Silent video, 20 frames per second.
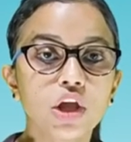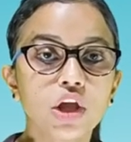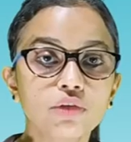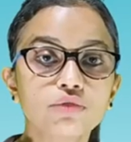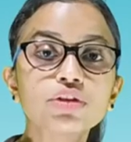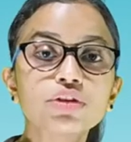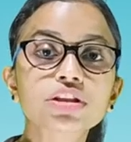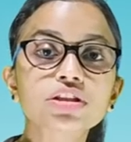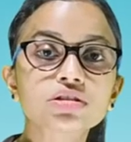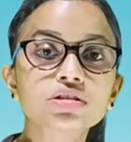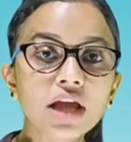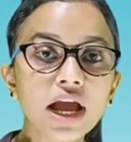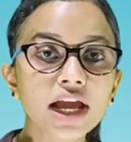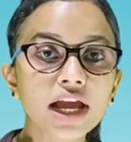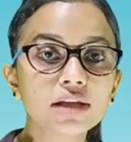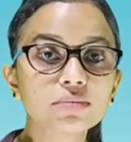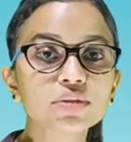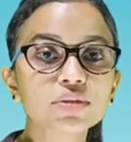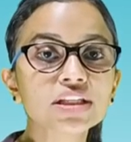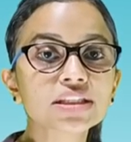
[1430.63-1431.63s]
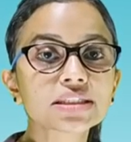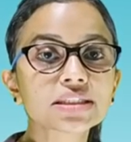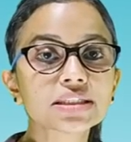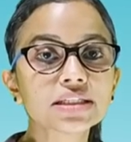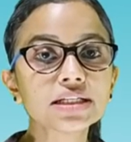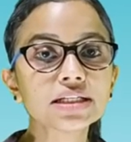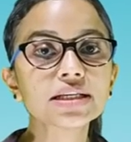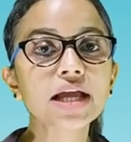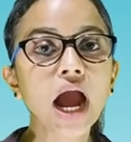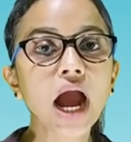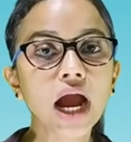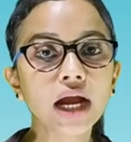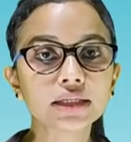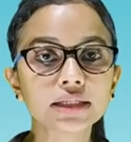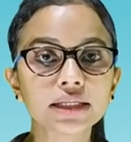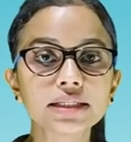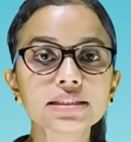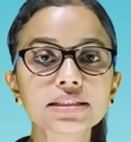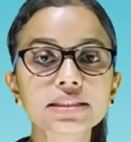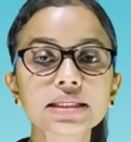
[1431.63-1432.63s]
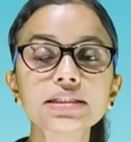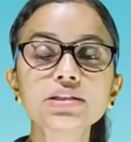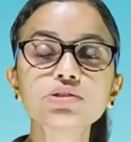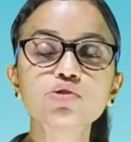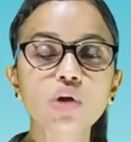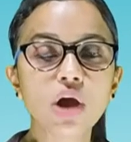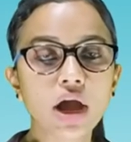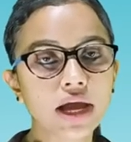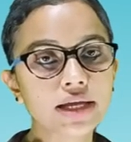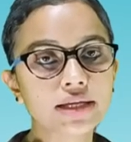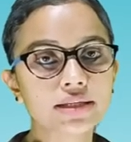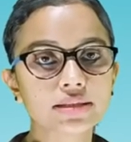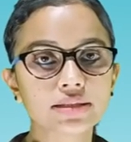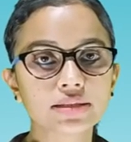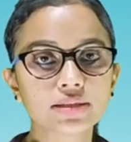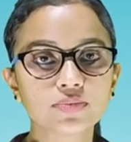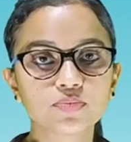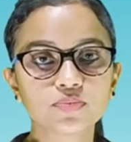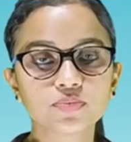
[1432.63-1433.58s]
With time, the seed hardens and dries.